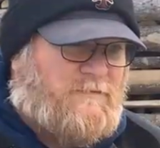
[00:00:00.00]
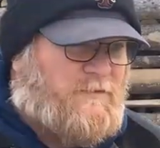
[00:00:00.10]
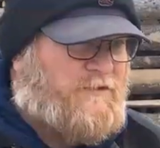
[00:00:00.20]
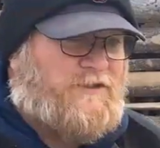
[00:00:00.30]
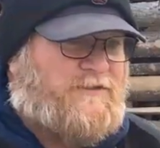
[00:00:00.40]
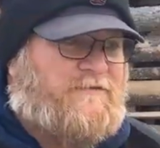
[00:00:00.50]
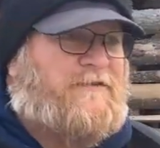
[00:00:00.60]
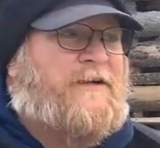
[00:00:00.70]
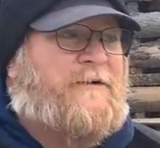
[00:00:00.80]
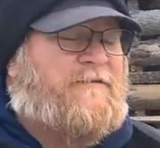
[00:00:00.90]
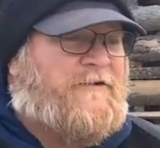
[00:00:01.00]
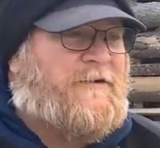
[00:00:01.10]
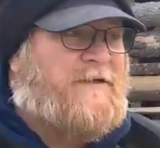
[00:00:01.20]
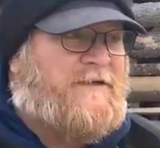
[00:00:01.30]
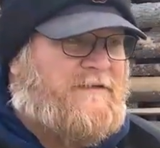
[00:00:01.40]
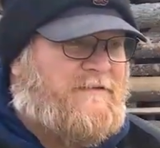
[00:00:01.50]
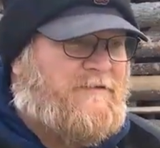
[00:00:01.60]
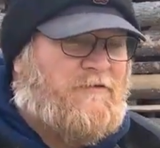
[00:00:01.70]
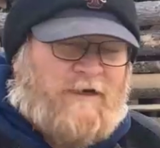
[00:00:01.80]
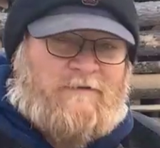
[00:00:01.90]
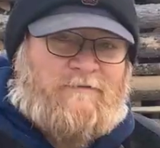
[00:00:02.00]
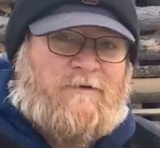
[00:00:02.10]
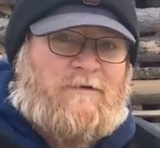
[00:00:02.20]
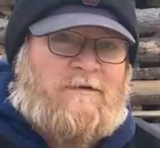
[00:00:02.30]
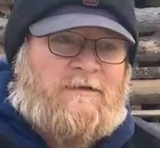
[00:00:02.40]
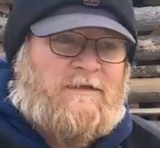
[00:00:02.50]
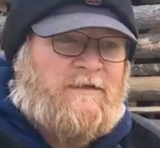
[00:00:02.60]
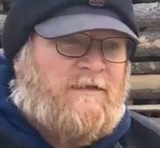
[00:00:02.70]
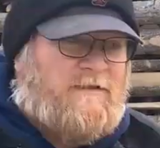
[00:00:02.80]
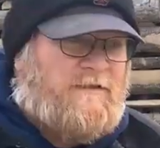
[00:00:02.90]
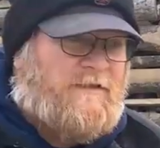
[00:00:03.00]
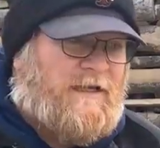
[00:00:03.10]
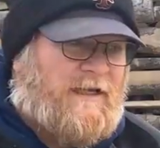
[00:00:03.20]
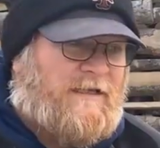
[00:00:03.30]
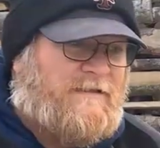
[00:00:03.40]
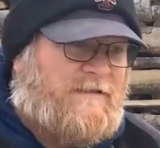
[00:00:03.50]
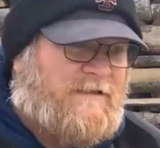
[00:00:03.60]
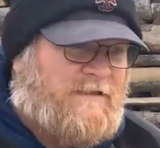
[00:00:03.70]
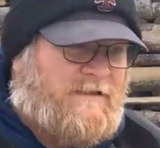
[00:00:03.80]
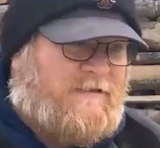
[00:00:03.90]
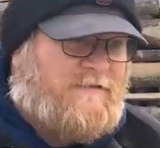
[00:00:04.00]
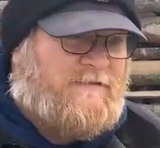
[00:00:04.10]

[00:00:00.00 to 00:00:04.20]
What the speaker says: we're just very, very grateful that the